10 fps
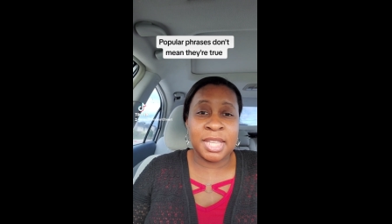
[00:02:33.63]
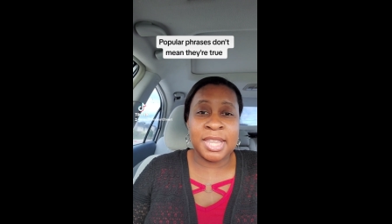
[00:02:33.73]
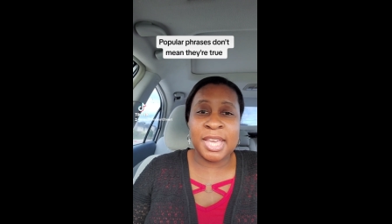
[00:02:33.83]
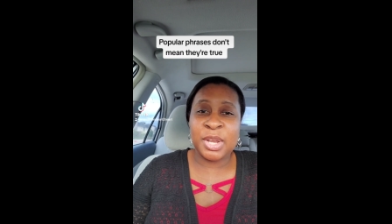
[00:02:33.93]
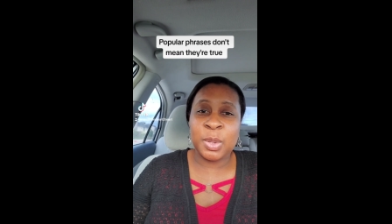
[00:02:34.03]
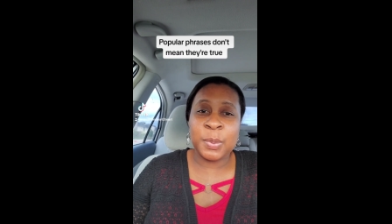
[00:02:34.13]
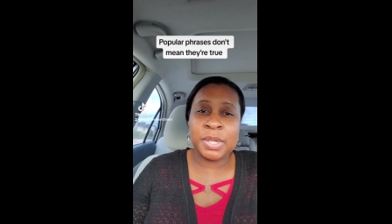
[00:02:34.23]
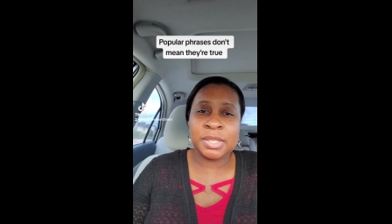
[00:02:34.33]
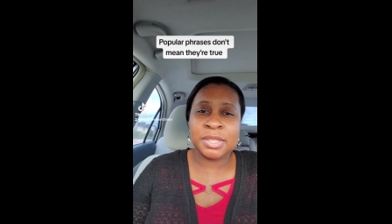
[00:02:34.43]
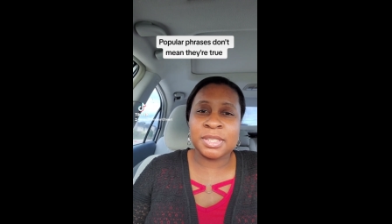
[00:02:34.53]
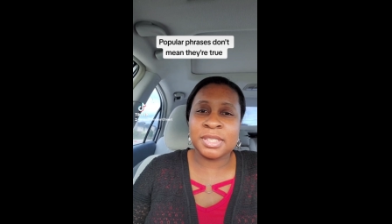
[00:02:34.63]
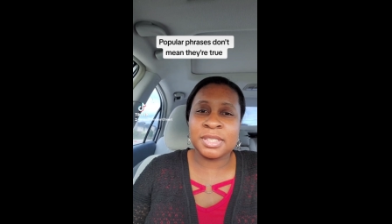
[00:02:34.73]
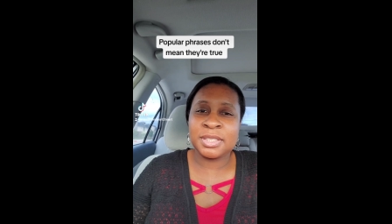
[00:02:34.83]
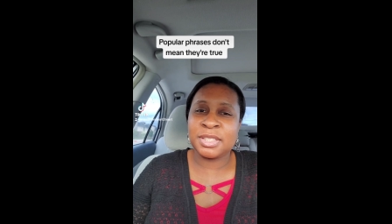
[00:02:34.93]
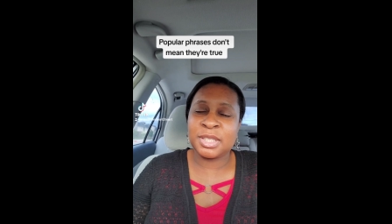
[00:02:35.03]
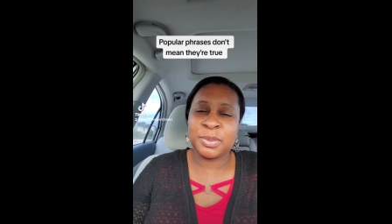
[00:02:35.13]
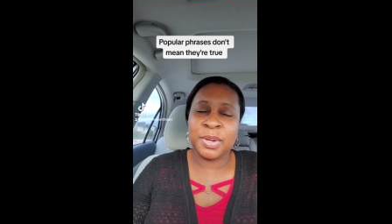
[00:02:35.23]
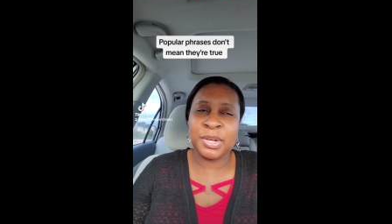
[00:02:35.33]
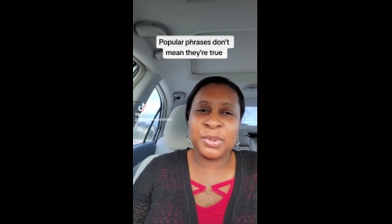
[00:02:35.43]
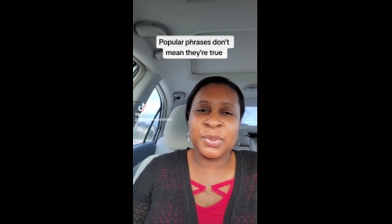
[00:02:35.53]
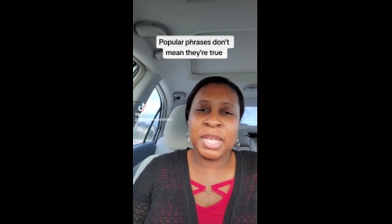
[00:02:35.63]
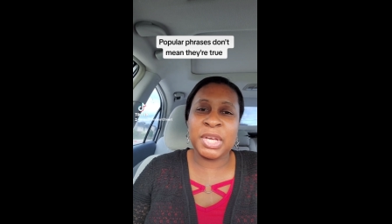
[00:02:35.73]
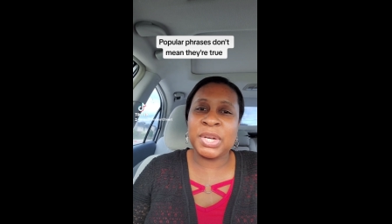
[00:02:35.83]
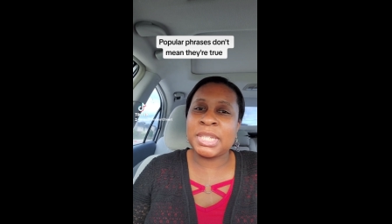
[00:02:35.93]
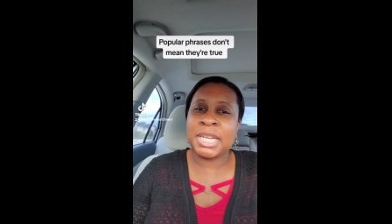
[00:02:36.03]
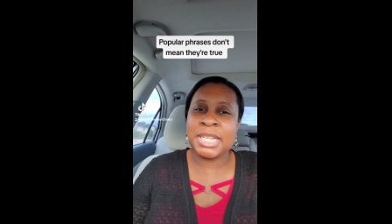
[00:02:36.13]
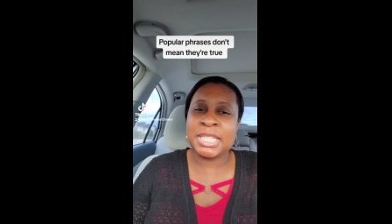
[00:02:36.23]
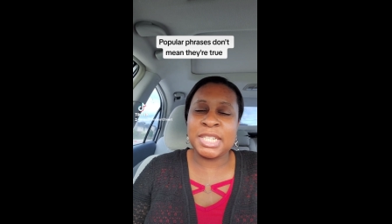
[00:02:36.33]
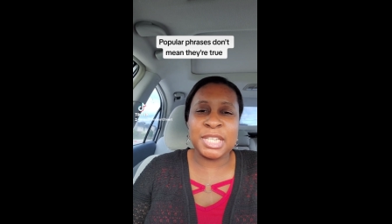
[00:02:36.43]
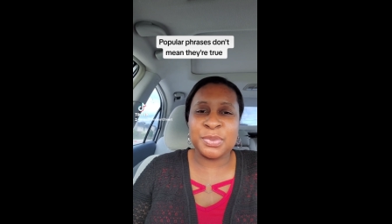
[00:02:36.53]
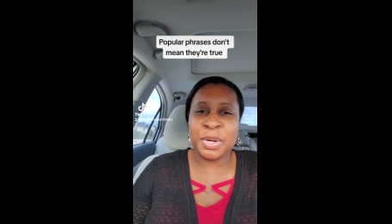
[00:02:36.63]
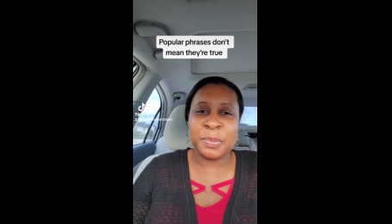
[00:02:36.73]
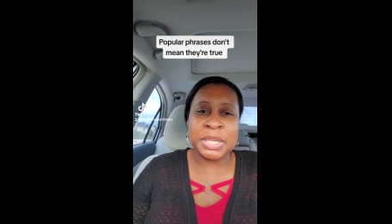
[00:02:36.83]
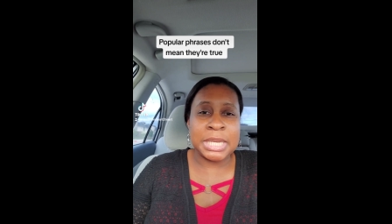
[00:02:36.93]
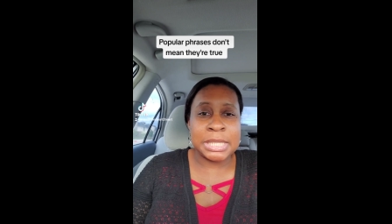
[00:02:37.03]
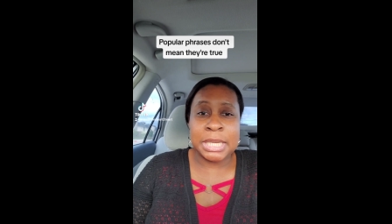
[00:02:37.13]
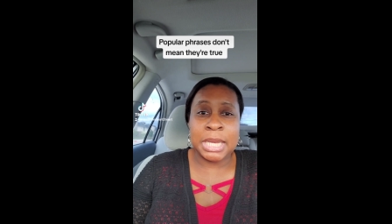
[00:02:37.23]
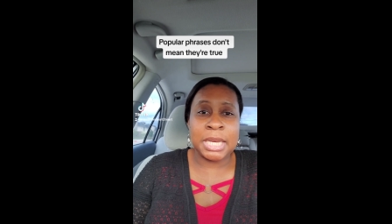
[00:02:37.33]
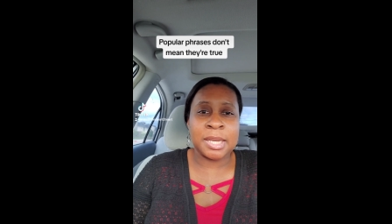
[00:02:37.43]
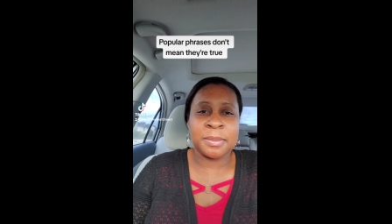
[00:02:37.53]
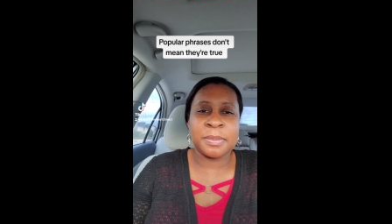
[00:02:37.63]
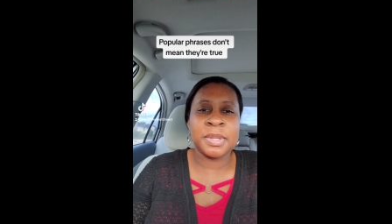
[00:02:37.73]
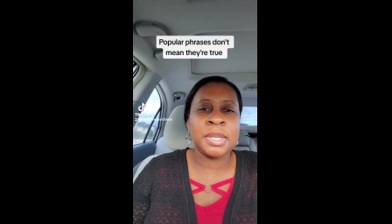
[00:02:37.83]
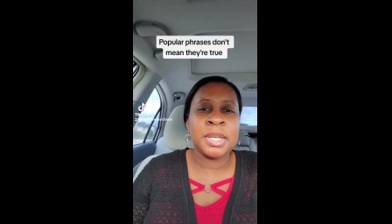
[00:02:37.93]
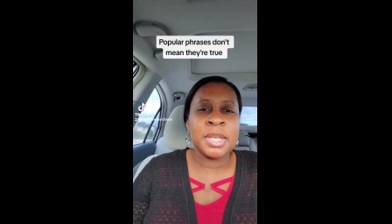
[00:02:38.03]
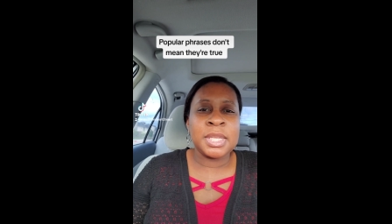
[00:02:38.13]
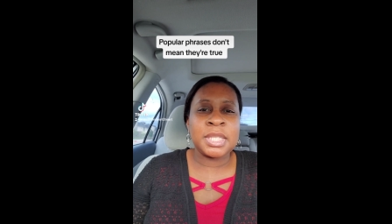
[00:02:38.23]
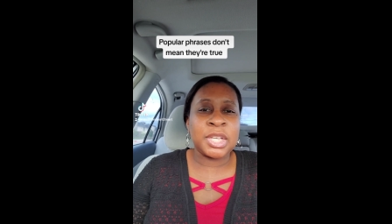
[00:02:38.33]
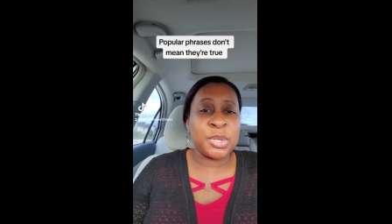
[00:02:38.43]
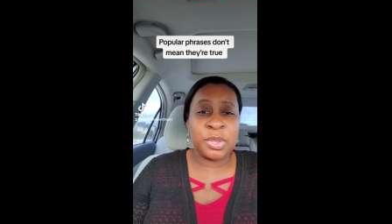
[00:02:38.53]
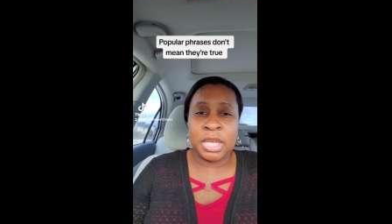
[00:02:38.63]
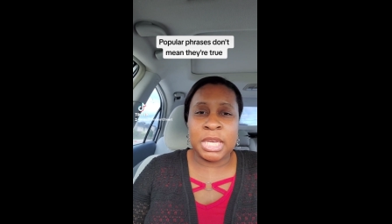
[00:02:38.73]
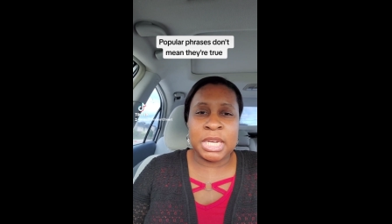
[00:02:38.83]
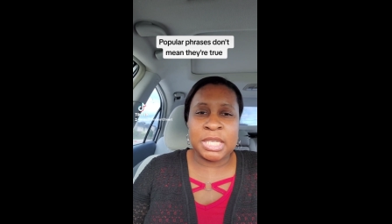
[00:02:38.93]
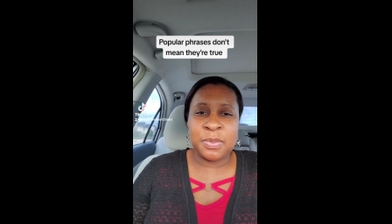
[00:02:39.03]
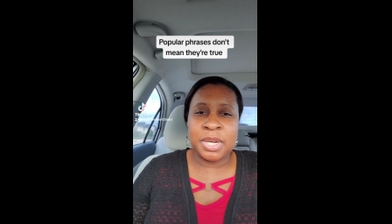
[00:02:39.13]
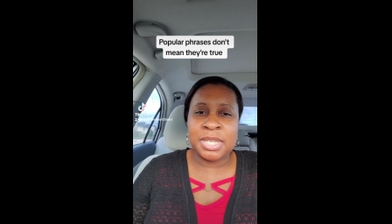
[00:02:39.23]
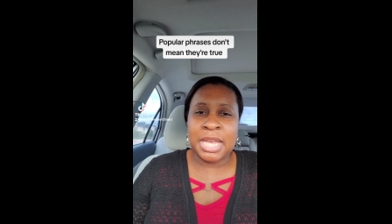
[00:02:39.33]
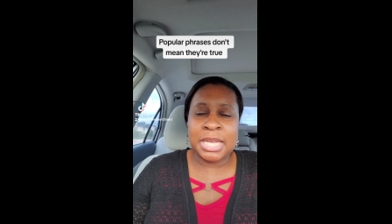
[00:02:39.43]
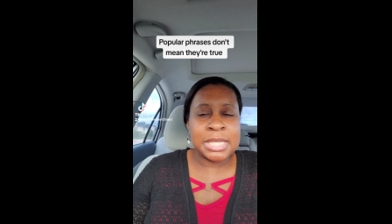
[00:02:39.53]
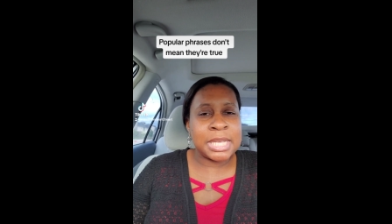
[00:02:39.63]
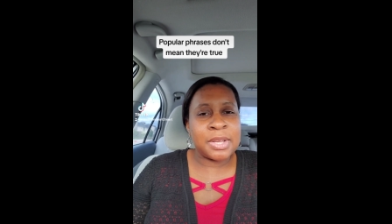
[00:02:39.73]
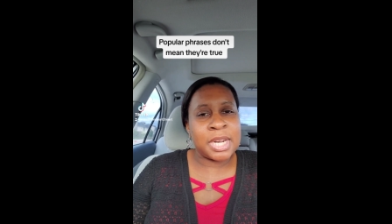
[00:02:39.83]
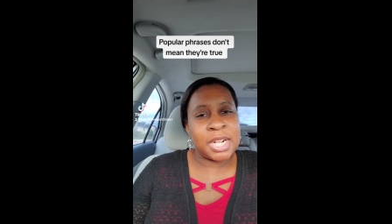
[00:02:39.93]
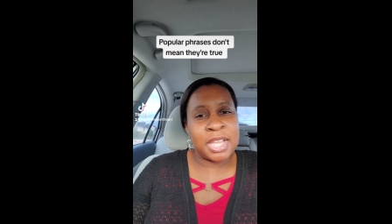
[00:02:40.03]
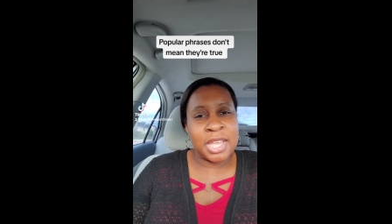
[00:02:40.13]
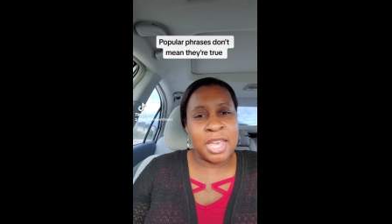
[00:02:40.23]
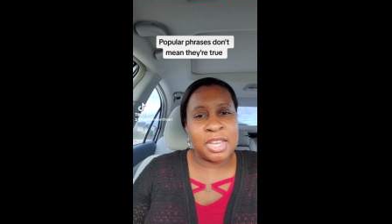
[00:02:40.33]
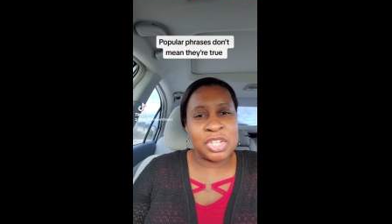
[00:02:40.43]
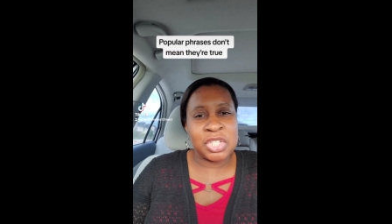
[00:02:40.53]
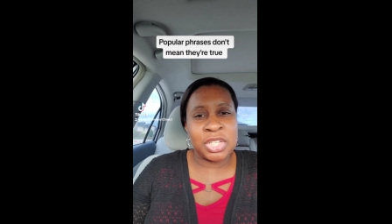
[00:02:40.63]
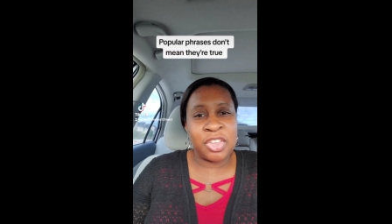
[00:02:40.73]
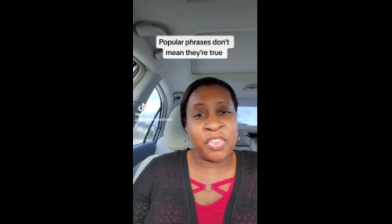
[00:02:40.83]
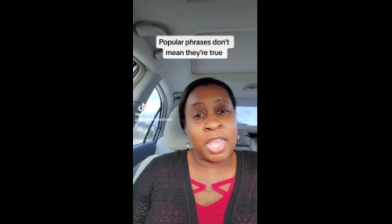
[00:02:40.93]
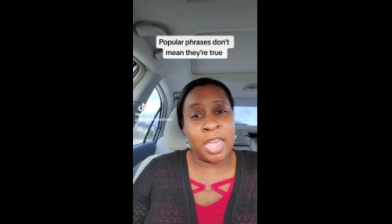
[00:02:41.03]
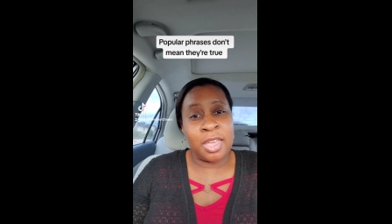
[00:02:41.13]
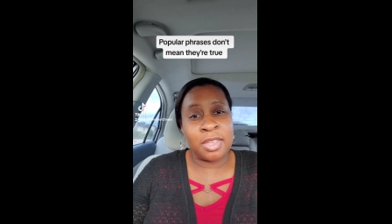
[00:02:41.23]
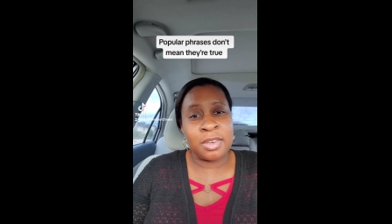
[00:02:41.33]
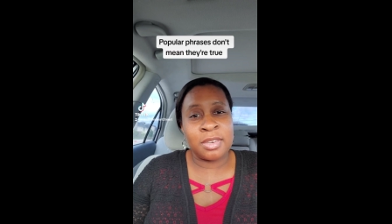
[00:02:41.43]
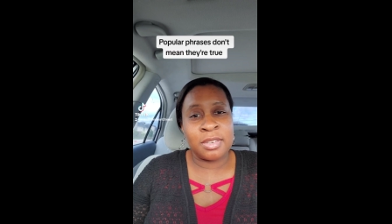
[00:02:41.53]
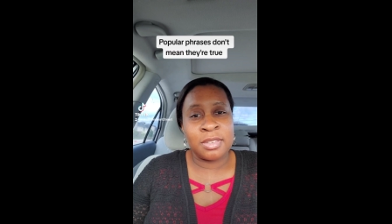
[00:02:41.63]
The light of the world. The one who irritates and disrupts his kingdom. So you think he doesn't want to take us out at a young age if he can?